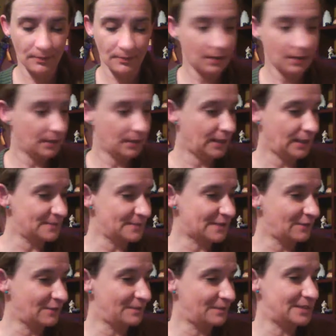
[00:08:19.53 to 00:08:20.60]
It keeps
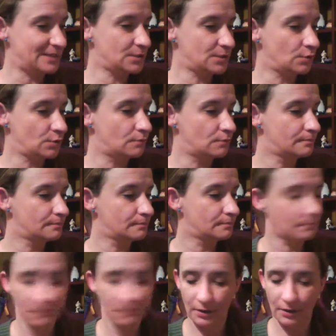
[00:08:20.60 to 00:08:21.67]
giving me 2.
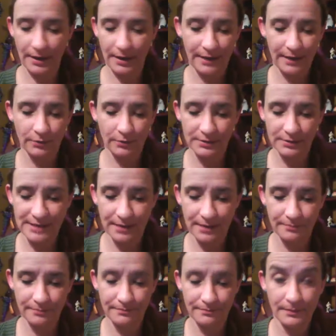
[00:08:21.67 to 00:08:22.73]
All right, we'll take them.